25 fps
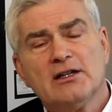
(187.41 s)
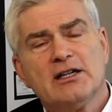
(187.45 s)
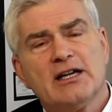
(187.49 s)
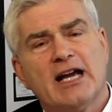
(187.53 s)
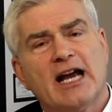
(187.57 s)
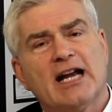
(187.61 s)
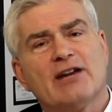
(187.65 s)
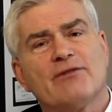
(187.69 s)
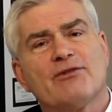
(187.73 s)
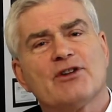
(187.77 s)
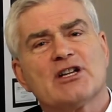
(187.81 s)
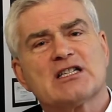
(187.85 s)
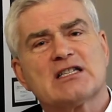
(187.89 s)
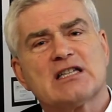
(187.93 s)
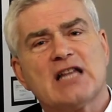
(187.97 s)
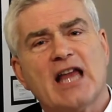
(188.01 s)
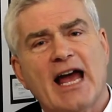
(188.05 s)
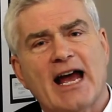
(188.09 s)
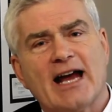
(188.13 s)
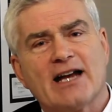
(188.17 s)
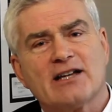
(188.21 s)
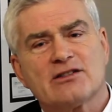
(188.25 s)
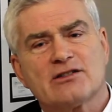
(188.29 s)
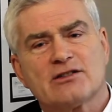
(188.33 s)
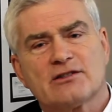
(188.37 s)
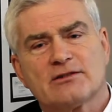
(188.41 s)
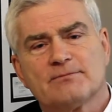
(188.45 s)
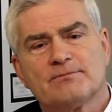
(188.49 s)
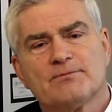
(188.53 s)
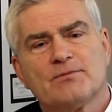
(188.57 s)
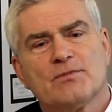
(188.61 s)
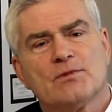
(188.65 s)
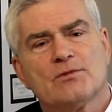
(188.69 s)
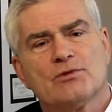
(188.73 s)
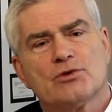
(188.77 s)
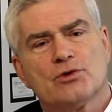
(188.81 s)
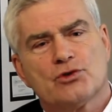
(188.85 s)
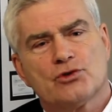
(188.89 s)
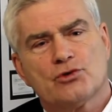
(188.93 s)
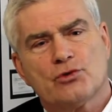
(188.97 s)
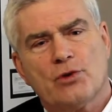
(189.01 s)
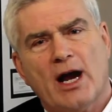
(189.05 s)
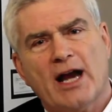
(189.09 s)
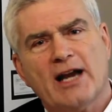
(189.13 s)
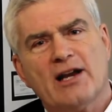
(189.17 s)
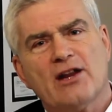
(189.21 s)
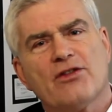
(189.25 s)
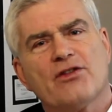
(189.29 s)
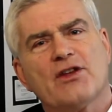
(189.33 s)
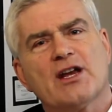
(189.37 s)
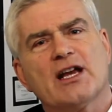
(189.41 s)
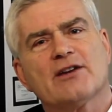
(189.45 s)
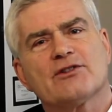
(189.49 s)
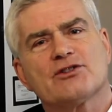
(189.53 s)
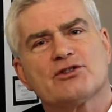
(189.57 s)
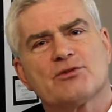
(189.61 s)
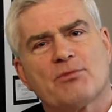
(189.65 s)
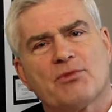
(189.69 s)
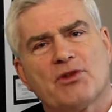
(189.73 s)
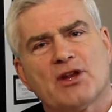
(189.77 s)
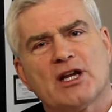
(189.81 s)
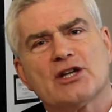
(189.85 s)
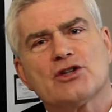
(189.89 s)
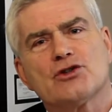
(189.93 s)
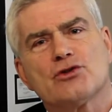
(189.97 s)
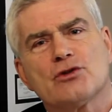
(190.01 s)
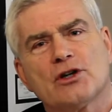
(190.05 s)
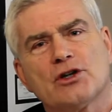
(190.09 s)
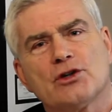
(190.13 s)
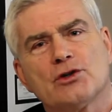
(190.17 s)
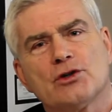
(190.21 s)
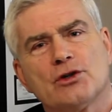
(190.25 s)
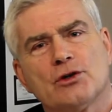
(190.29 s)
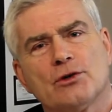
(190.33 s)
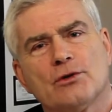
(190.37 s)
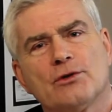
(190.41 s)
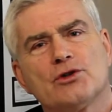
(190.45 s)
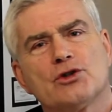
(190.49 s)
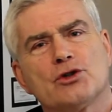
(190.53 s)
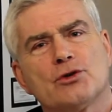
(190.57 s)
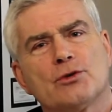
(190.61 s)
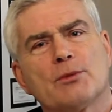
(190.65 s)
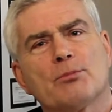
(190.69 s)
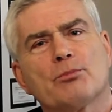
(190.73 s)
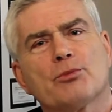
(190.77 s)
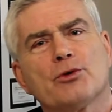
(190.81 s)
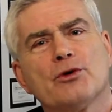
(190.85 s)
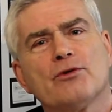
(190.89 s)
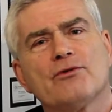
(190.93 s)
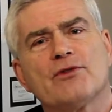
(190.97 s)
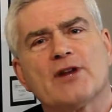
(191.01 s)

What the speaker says: And if it's less, try to think of some things you can do to improve